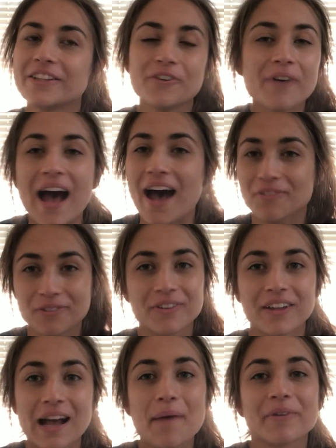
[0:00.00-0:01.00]
you have to
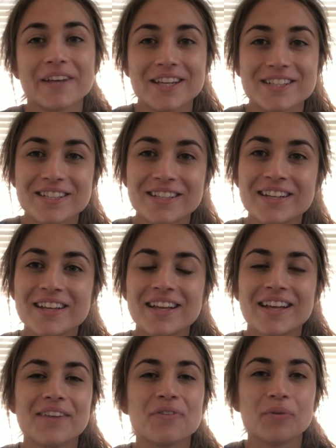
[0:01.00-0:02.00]
fill out an application
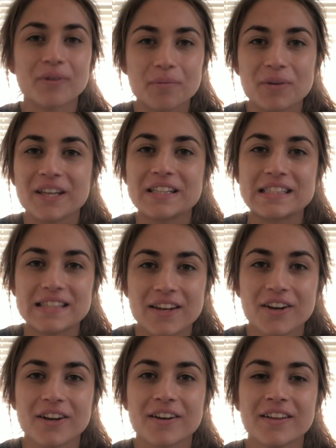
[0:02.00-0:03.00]
if you want to be
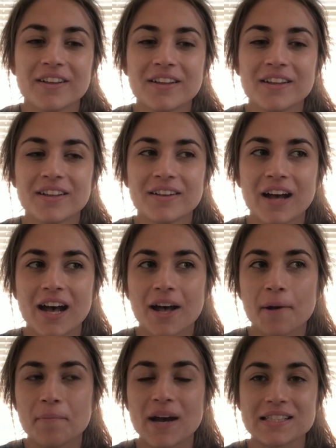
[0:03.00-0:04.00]
considered
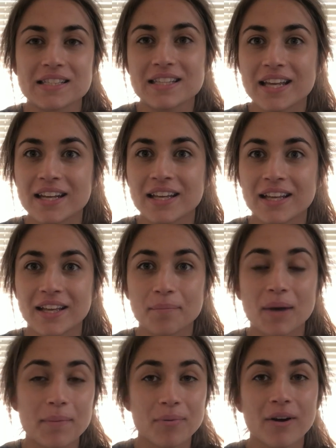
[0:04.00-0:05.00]
as a tenant
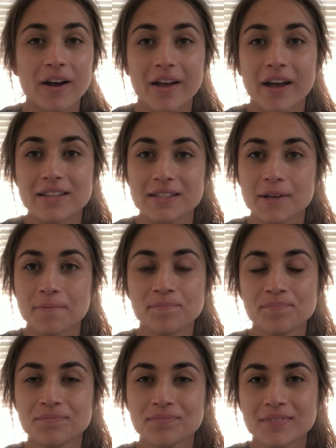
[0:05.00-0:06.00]
in as a
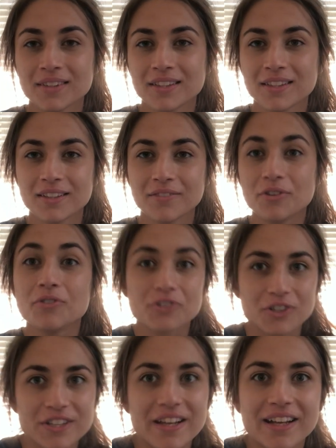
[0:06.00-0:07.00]

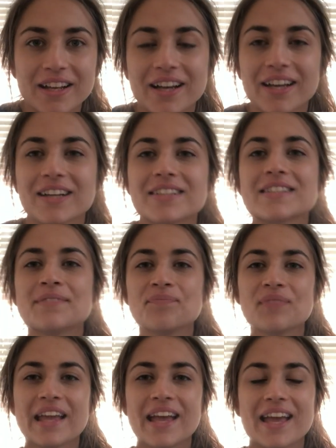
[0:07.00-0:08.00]
future tenant, I guess.
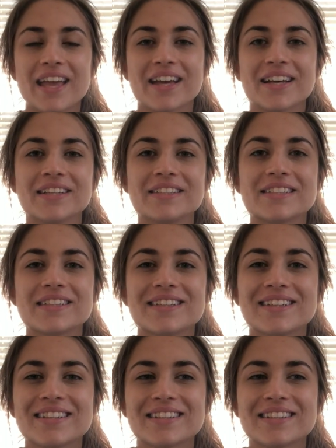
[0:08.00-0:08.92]
And